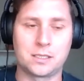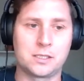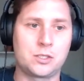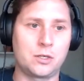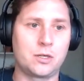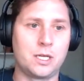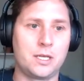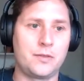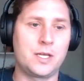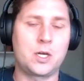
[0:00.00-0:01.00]
So
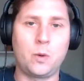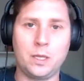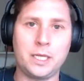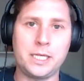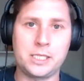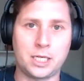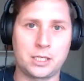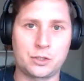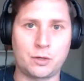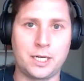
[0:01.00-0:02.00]
the equality
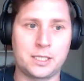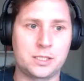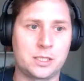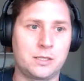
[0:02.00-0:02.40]
trait